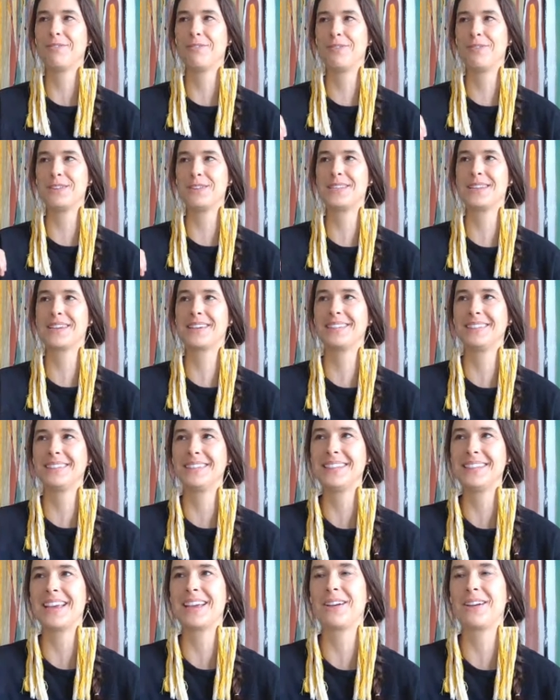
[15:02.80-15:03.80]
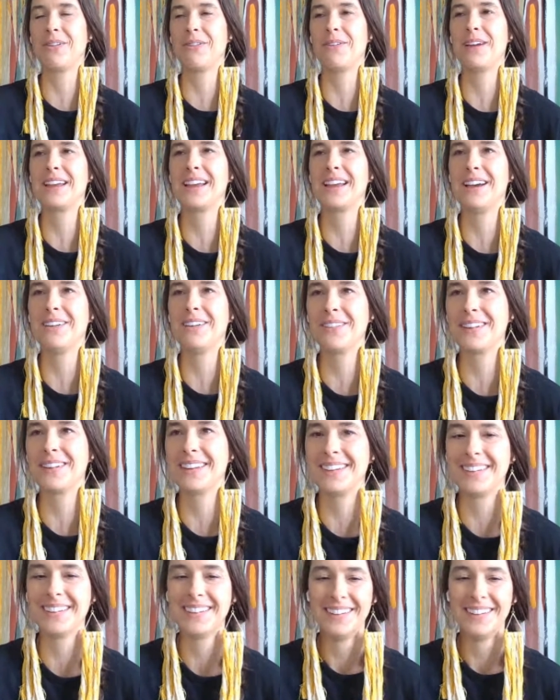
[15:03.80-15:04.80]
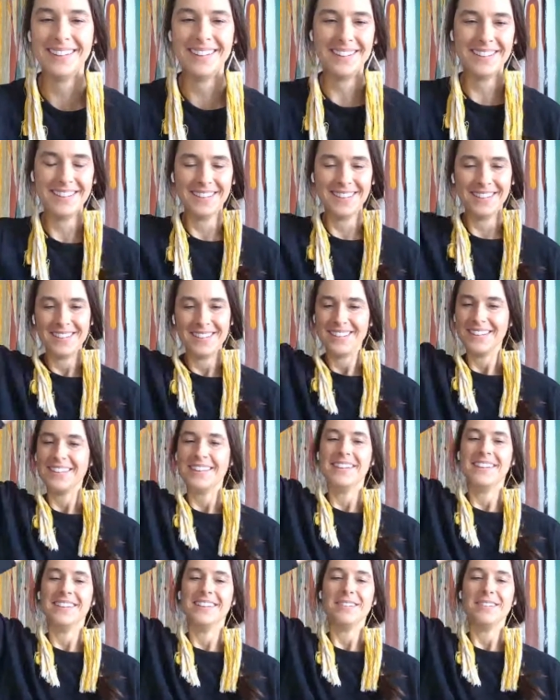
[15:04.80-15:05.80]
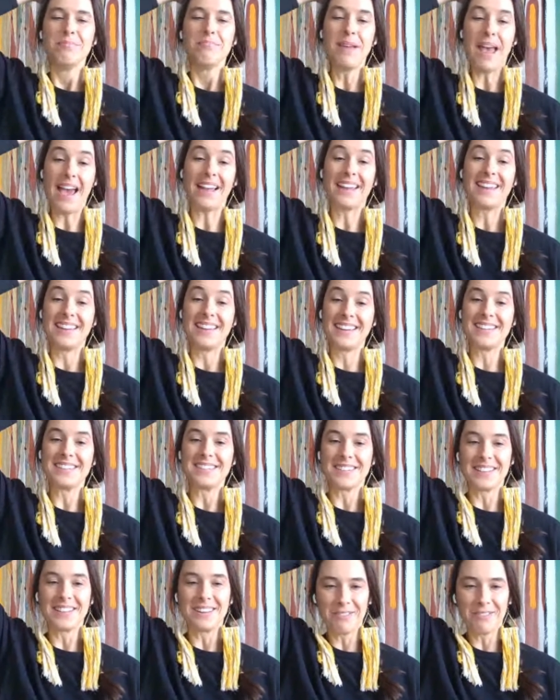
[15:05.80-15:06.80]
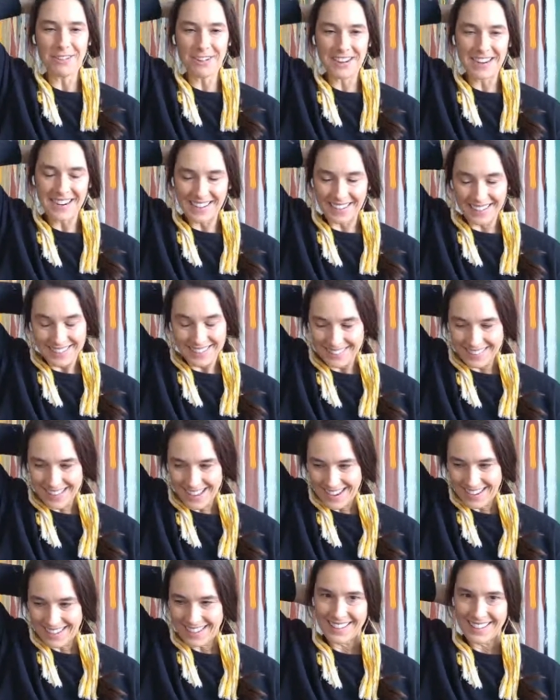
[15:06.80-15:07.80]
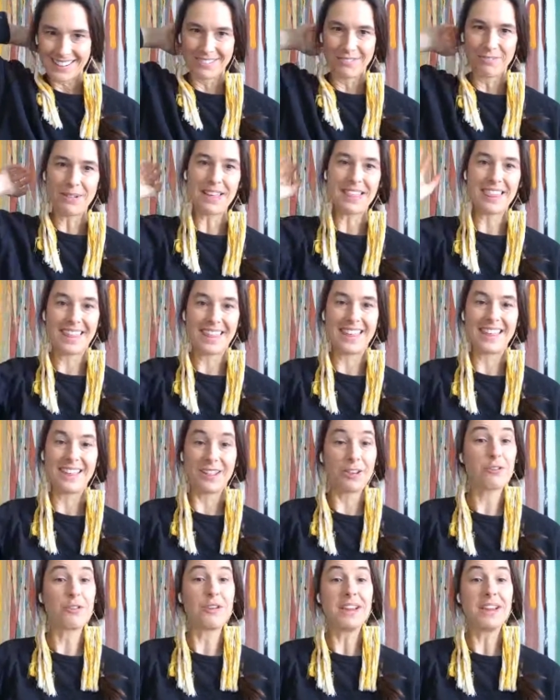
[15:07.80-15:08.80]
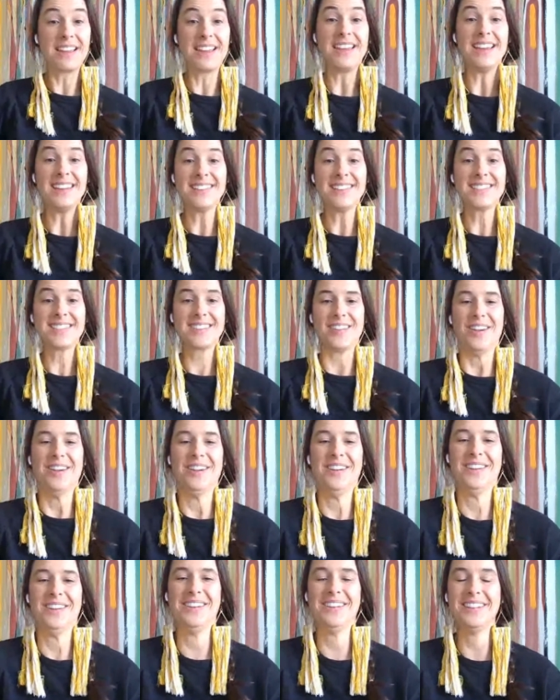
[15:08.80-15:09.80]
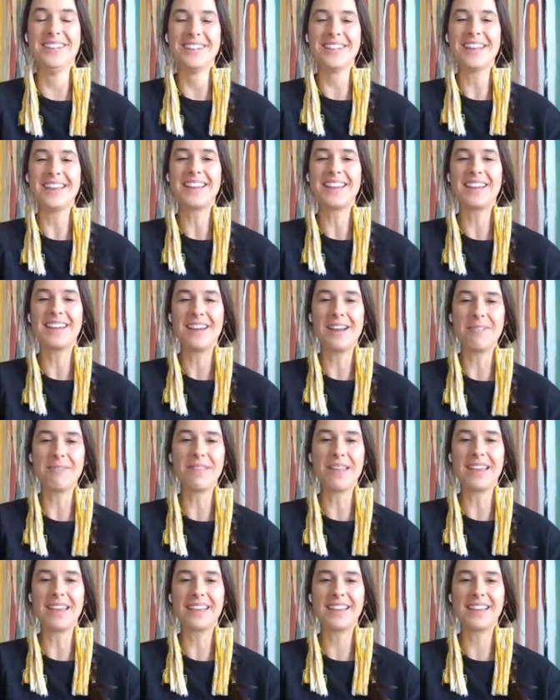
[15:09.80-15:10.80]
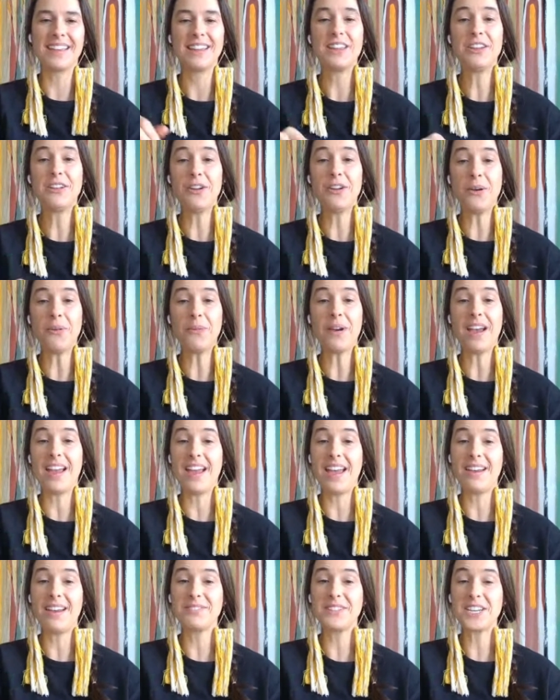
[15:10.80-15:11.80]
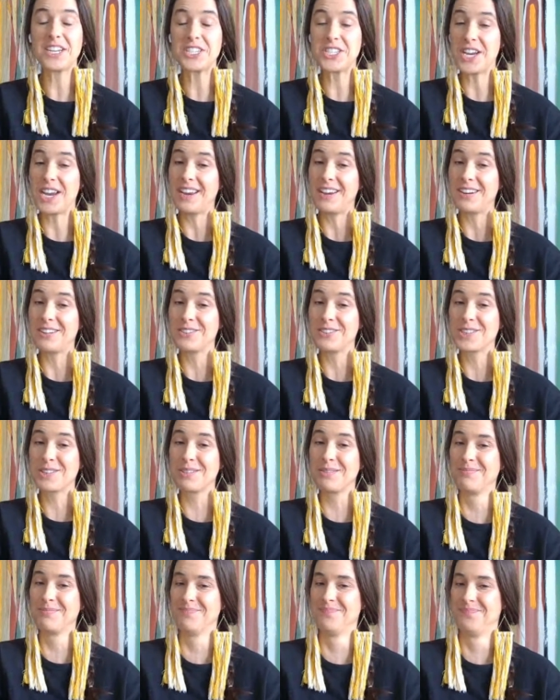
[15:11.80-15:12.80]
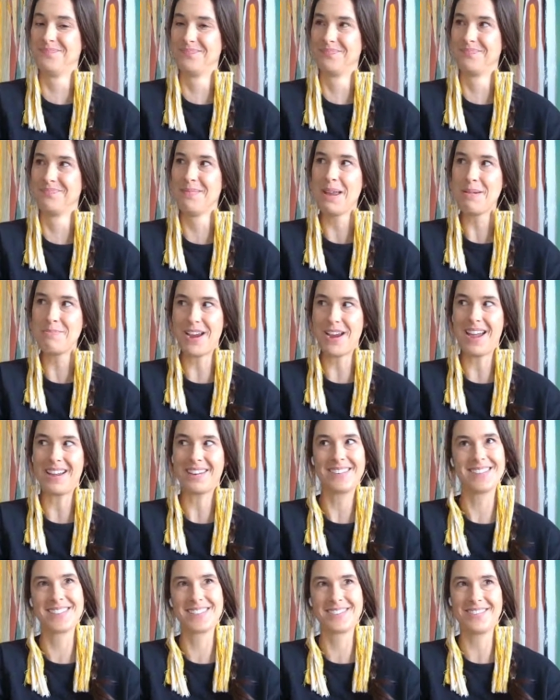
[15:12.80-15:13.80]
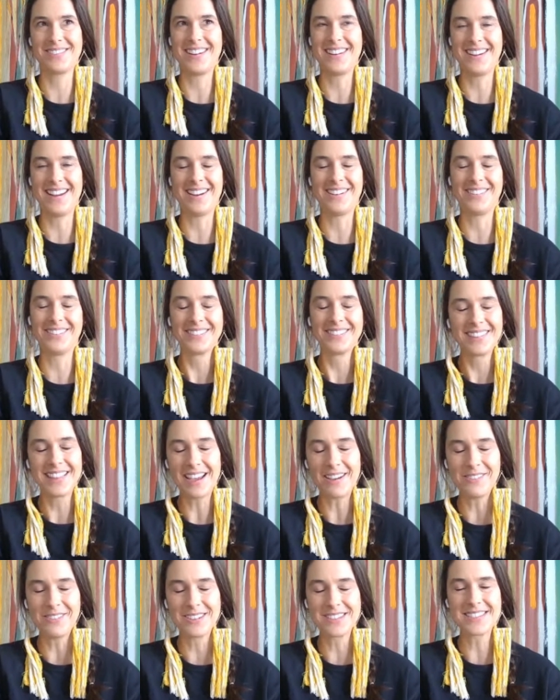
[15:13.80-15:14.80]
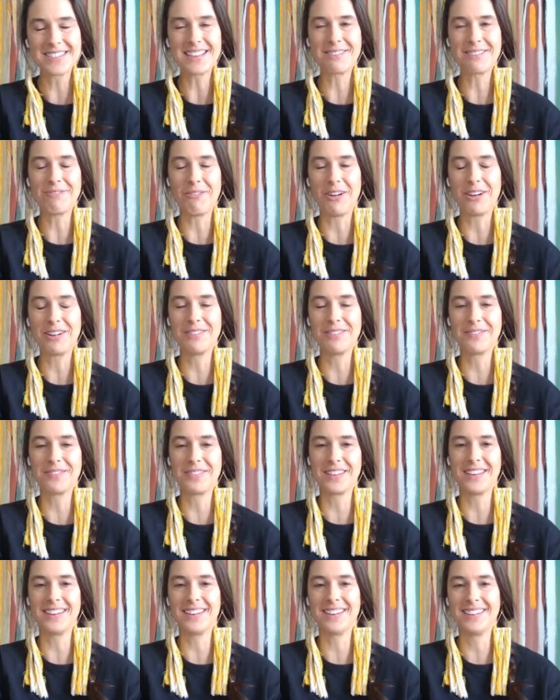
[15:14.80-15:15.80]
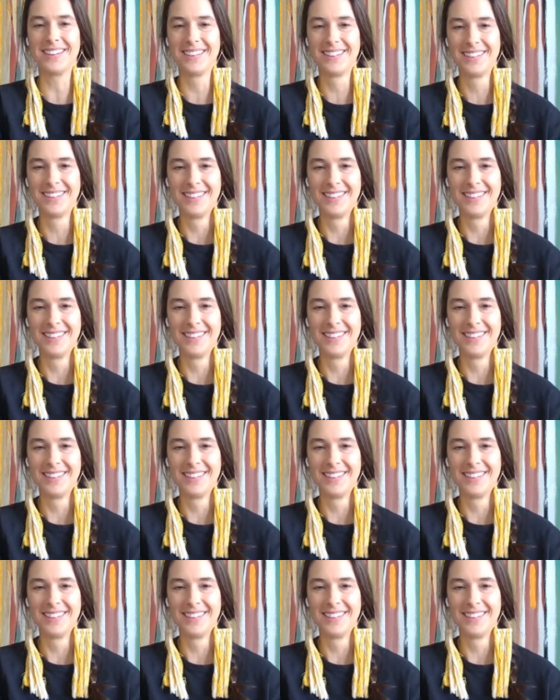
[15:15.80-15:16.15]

physically like going out and packing and delivering, like with three kids, like I'm like, you know, I have to change my practice right now. That was like one of the